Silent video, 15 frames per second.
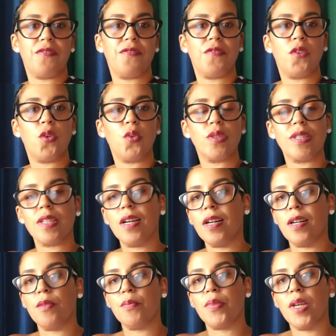it sort of,
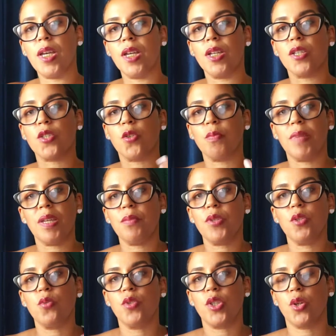it folds
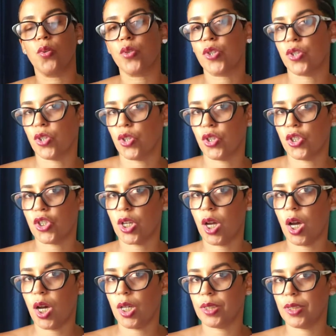up. So
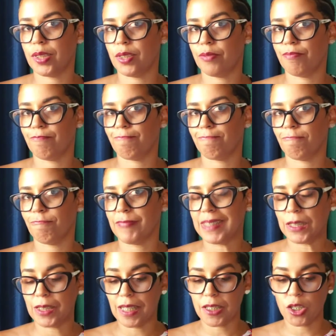maybe you don't
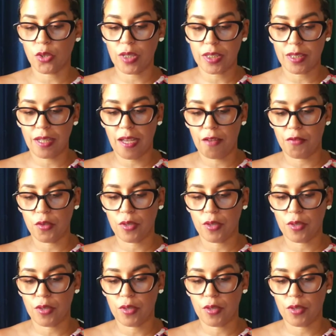serge gauze.